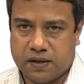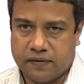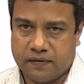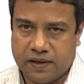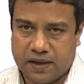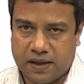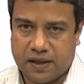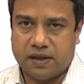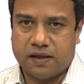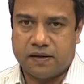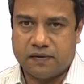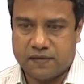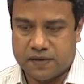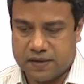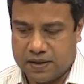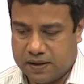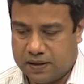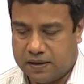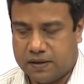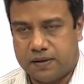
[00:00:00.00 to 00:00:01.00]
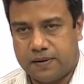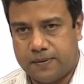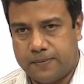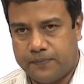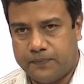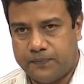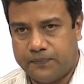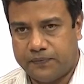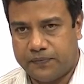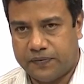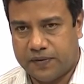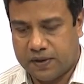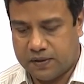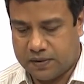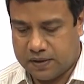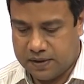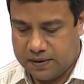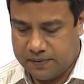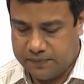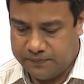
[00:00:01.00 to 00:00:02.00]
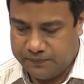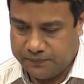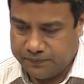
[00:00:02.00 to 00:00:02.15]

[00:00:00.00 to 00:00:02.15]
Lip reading: have a negative sign here. Okay.